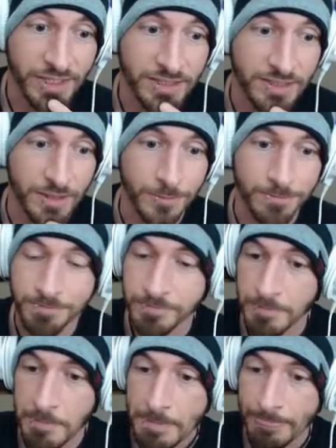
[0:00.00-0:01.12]
So
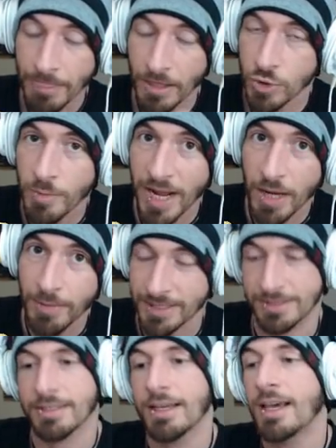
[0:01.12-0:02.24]
Join Bagel
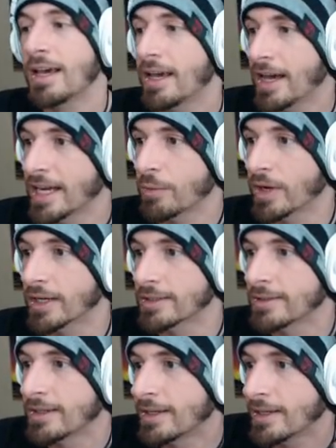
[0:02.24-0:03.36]
Bites. Anyway,
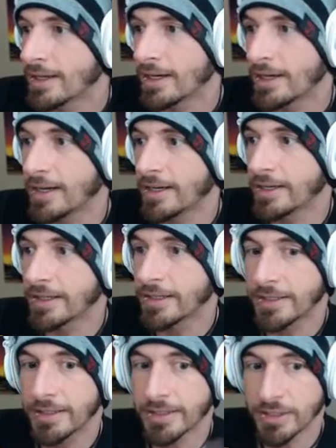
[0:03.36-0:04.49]

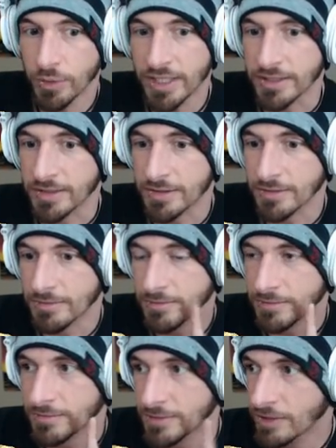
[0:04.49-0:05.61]
uh, do these.
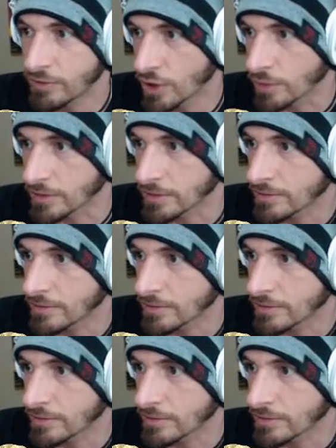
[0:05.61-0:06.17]
Gives you gold.